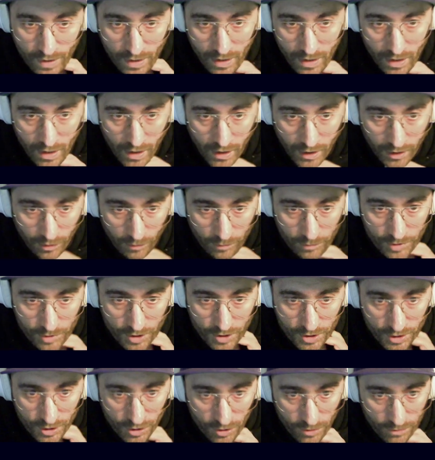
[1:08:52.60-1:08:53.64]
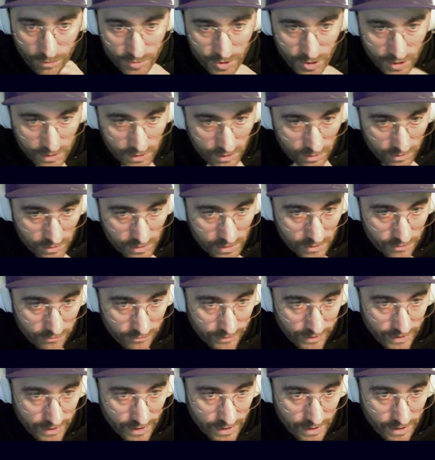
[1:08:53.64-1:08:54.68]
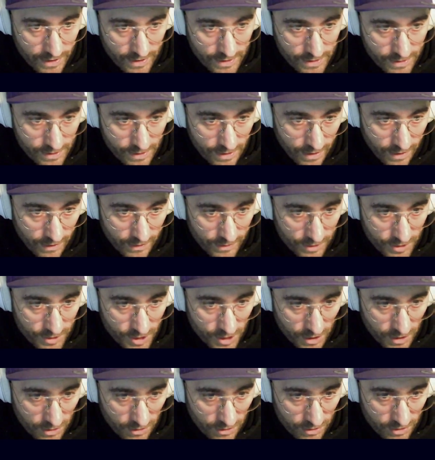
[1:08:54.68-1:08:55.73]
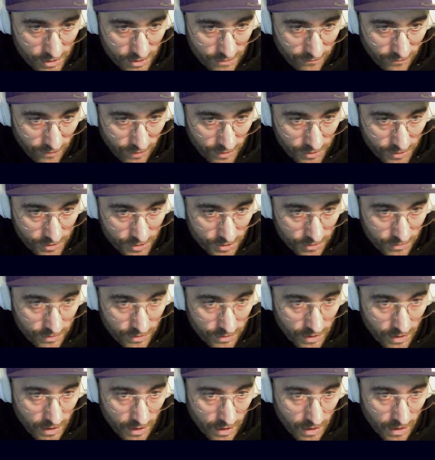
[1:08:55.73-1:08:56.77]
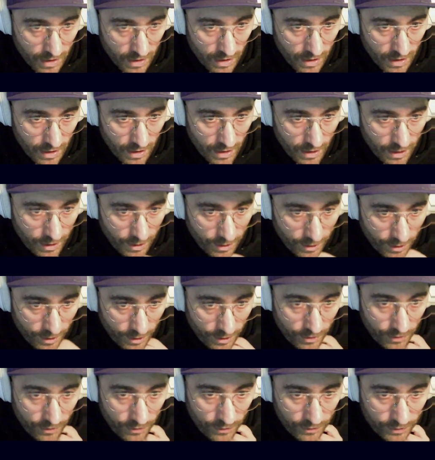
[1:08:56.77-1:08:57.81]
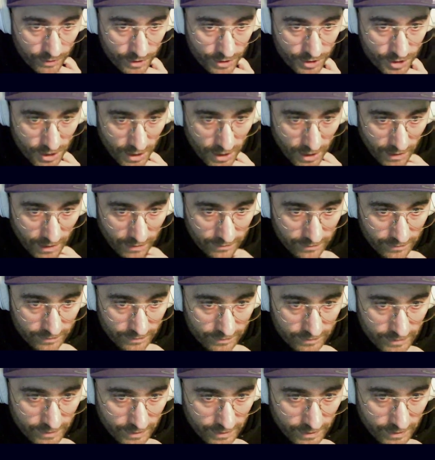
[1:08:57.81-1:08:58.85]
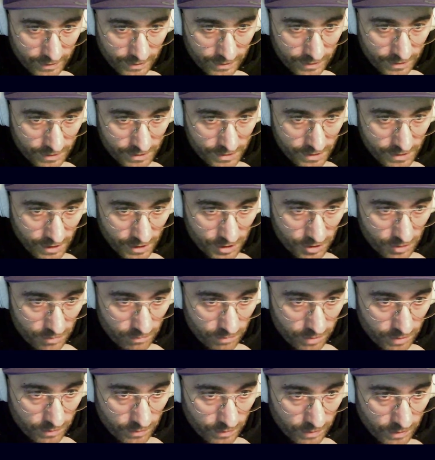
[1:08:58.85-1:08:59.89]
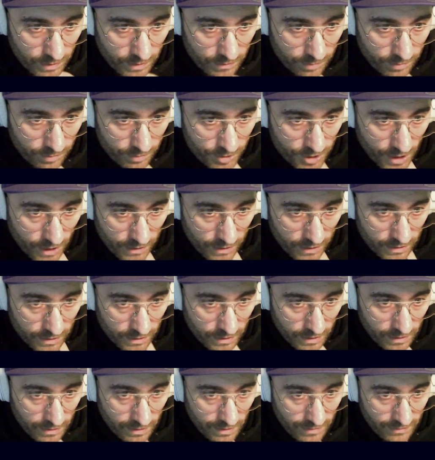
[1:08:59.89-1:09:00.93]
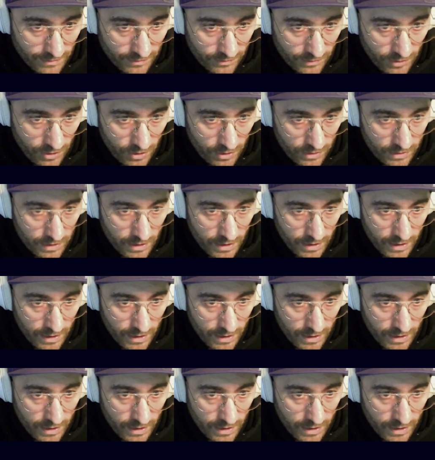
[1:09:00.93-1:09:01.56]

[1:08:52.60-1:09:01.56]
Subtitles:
are object on the screens, and the check collision function only checks the intersection between projectile and asteroid.